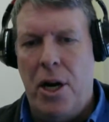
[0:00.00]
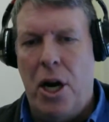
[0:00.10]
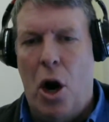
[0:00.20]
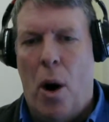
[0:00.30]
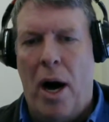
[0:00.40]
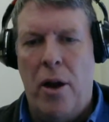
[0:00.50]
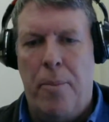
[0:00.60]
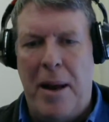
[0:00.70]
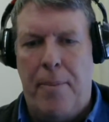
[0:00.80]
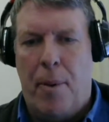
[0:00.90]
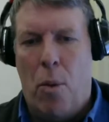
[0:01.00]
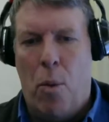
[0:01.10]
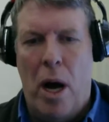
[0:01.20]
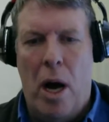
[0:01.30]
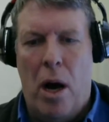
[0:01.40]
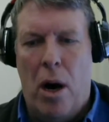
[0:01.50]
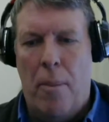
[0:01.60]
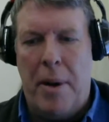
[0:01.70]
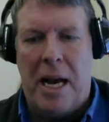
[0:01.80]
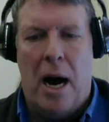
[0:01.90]
other people
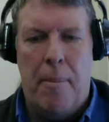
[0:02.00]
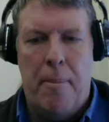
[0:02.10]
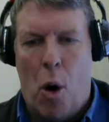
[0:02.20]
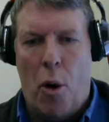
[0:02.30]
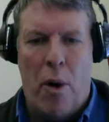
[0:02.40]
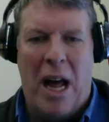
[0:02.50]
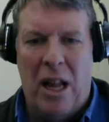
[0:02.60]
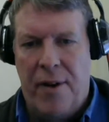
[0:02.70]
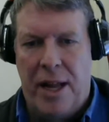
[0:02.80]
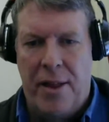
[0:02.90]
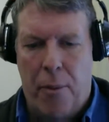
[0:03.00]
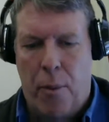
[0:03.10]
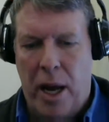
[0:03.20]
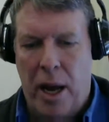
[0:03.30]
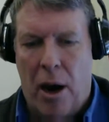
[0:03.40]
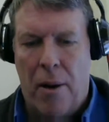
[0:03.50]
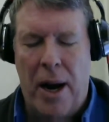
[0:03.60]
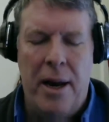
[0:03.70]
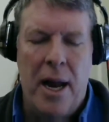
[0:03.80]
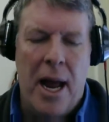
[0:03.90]
will become more relevant than we are.
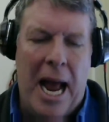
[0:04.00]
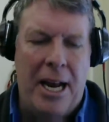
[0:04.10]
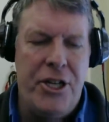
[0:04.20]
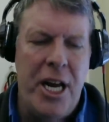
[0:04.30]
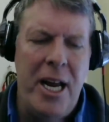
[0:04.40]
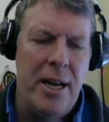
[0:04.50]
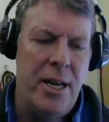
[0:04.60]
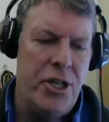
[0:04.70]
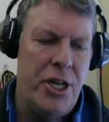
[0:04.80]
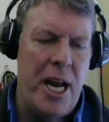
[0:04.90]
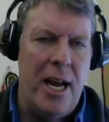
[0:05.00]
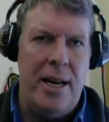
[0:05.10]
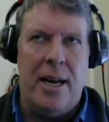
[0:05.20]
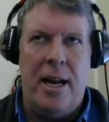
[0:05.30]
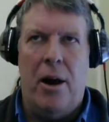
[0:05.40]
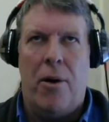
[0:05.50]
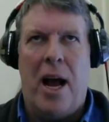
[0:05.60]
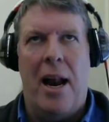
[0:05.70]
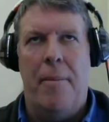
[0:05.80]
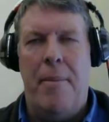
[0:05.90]
And she
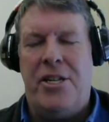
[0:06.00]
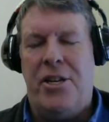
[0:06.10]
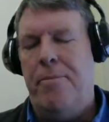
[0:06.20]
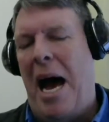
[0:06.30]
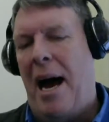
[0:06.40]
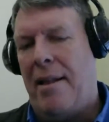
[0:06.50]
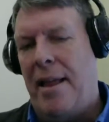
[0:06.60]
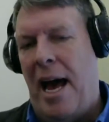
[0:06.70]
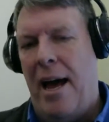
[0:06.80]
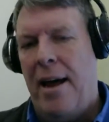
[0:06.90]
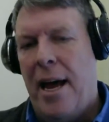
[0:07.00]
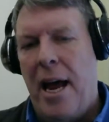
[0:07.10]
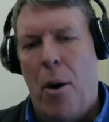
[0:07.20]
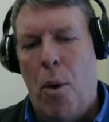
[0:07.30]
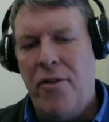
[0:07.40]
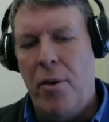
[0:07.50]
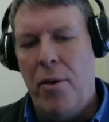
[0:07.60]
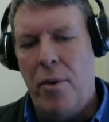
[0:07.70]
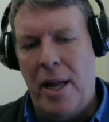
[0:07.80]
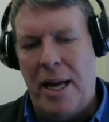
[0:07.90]
kind of mentioned back that it wasn't
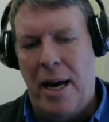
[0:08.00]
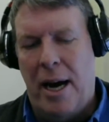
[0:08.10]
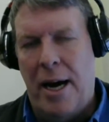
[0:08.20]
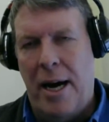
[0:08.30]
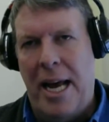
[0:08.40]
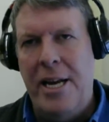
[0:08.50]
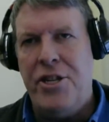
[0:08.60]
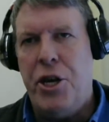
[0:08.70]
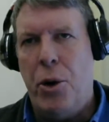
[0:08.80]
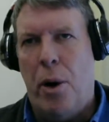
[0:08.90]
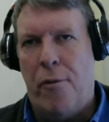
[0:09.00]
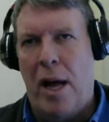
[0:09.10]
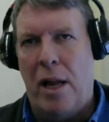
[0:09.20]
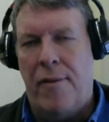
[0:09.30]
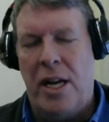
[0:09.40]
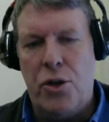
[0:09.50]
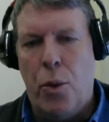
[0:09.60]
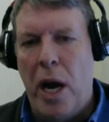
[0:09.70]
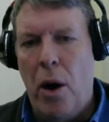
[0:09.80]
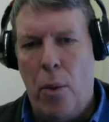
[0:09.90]
really an issue of relevance.
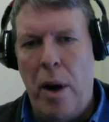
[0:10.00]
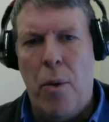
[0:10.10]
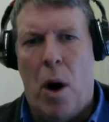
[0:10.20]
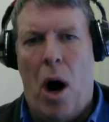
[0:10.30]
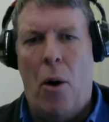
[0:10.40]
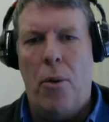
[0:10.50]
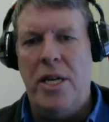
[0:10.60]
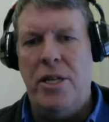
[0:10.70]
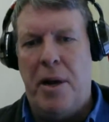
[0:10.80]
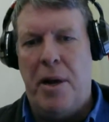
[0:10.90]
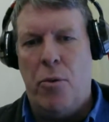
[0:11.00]
We will always be